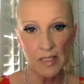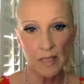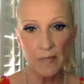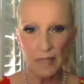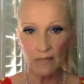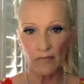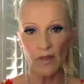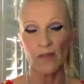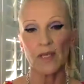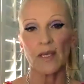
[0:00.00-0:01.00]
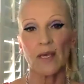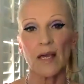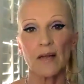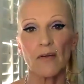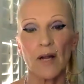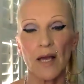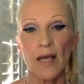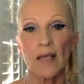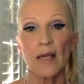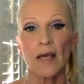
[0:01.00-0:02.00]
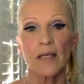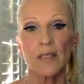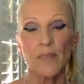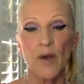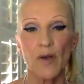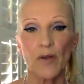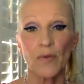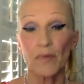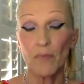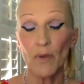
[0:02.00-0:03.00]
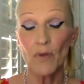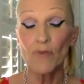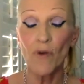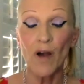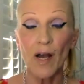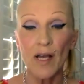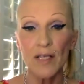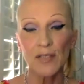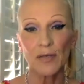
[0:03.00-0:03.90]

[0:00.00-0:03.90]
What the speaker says: I believe that the NRLA is partnered with MoveWise,